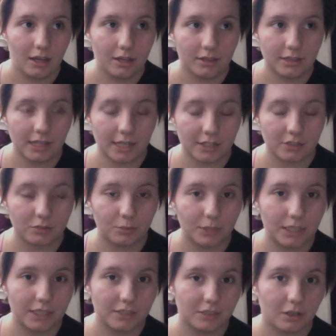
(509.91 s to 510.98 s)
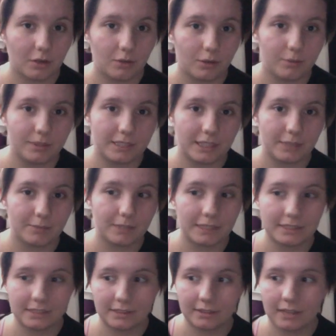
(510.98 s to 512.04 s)
next week, so I'll be
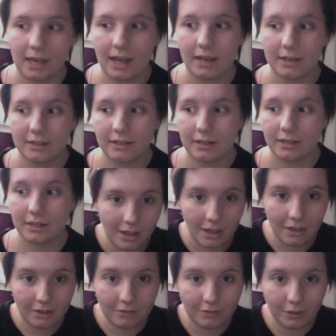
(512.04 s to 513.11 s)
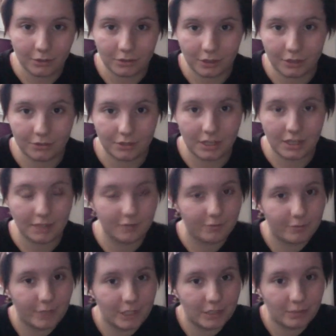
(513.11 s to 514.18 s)
celebrating that. Photos and
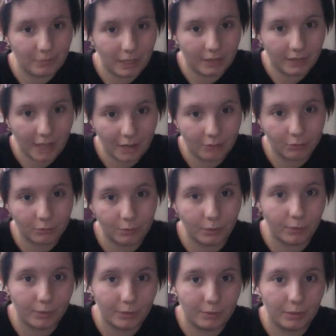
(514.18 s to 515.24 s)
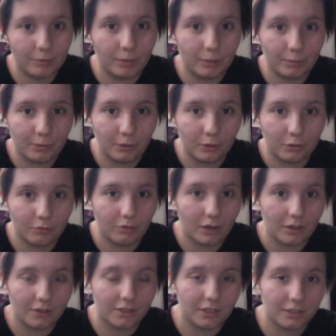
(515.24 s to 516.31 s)
information about that will probably be in my blog
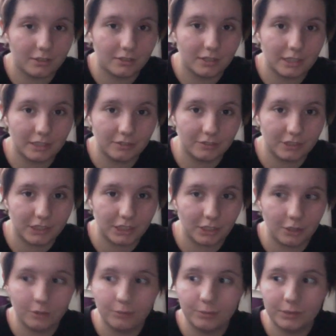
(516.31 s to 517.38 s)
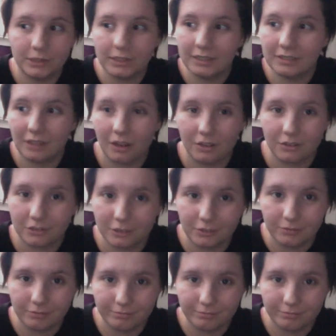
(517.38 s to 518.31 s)
rather than in a video, because it's hard to